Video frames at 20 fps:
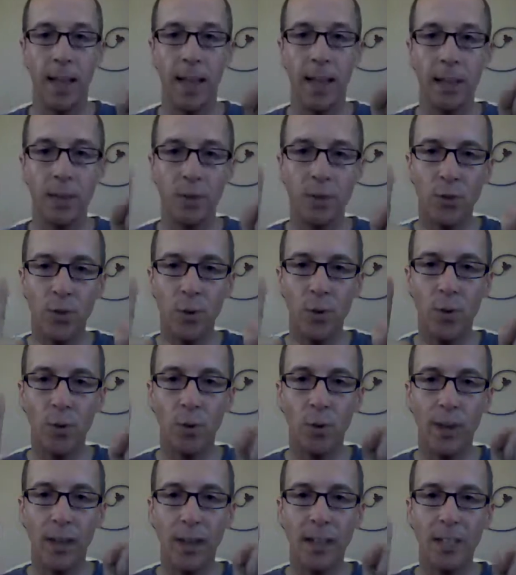And
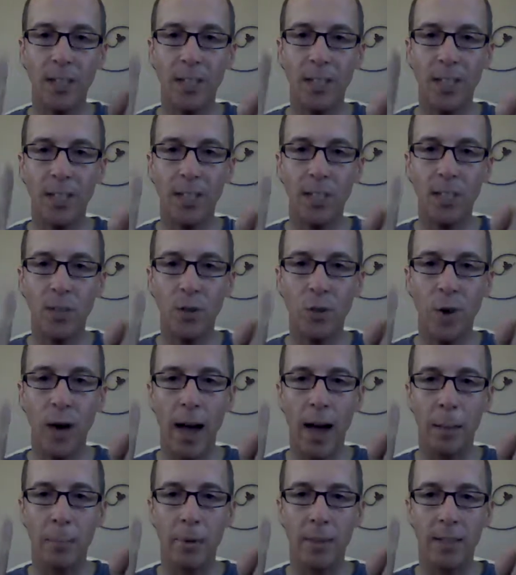so it just so
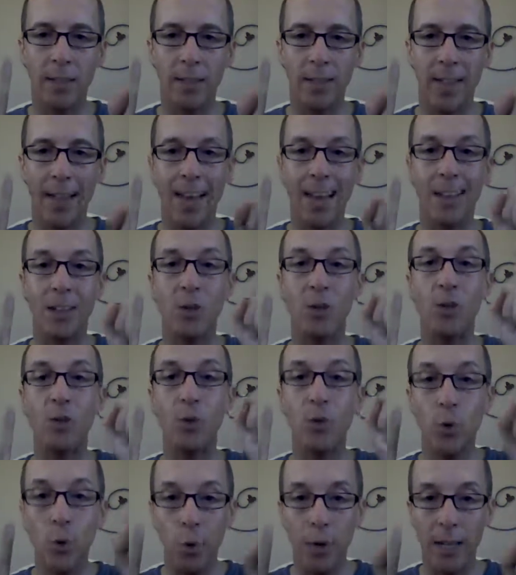happens that
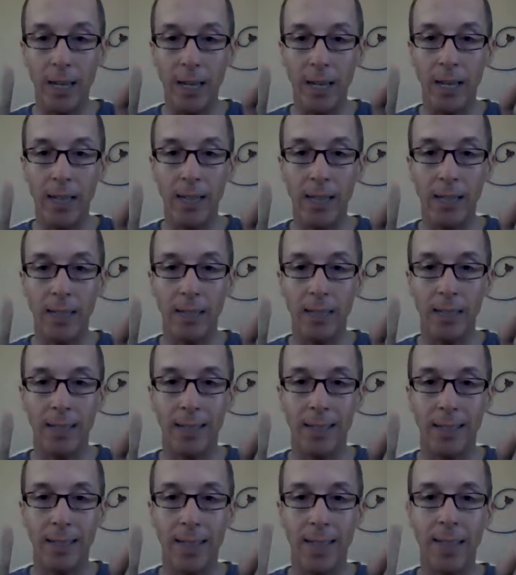Julia
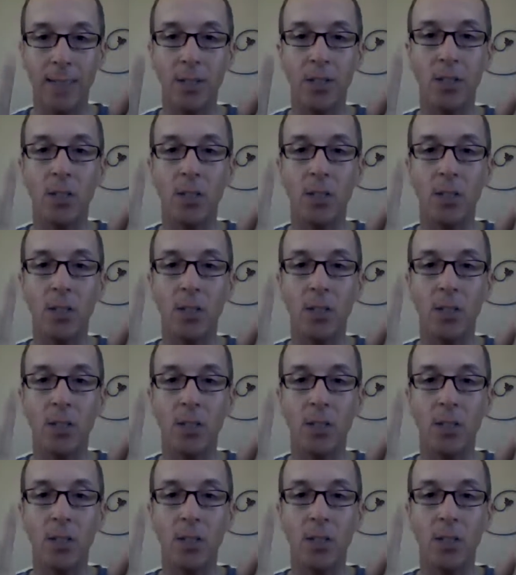is